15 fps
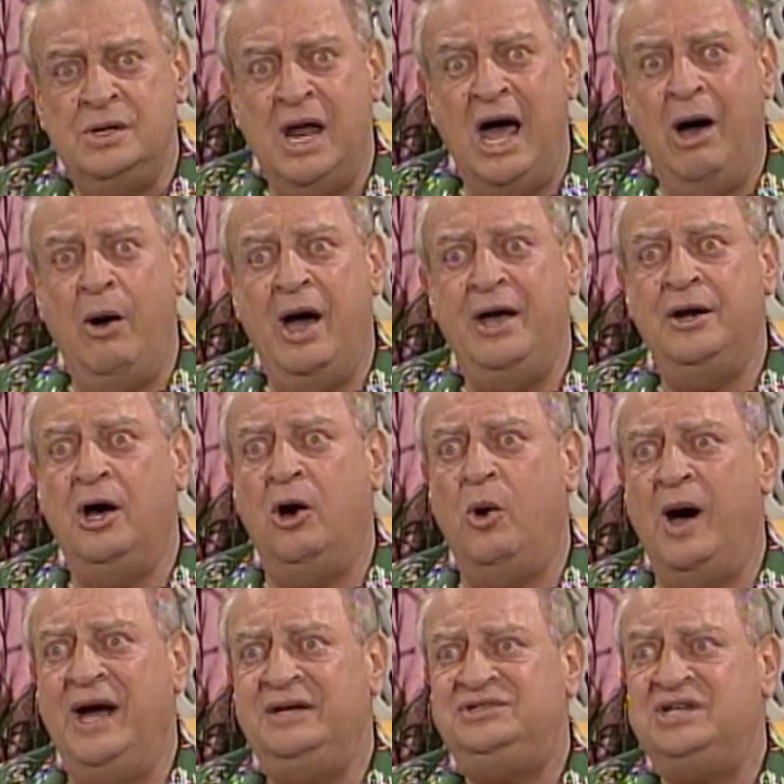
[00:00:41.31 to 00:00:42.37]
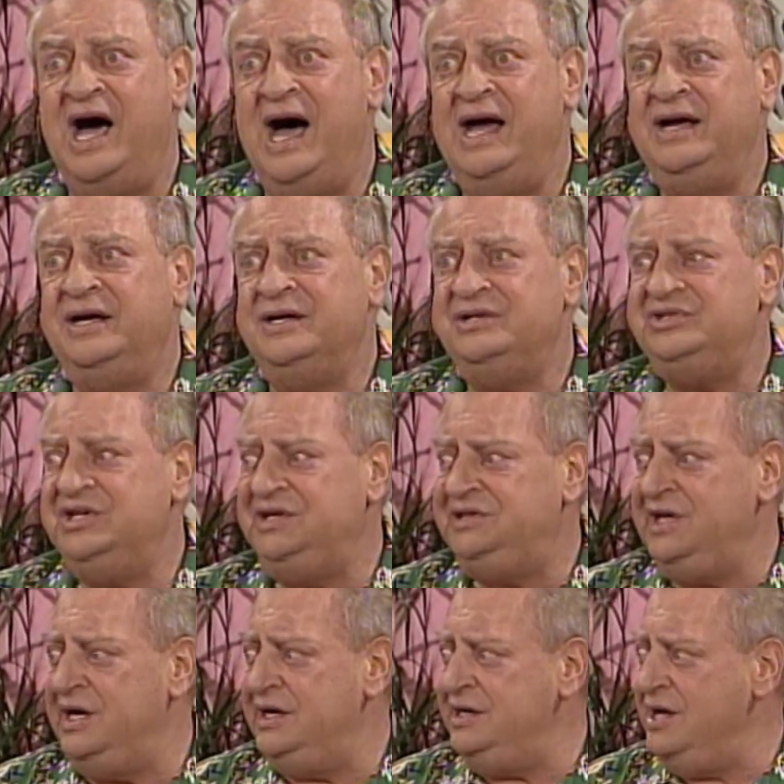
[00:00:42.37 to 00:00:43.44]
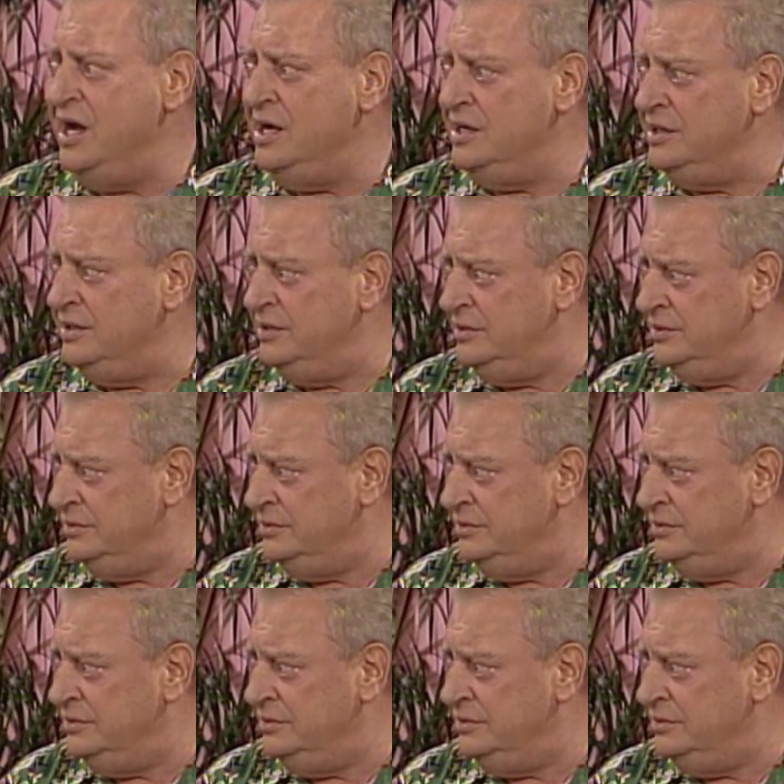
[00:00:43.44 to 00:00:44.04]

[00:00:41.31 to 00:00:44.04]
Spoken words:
Now I know why tigers eat their young.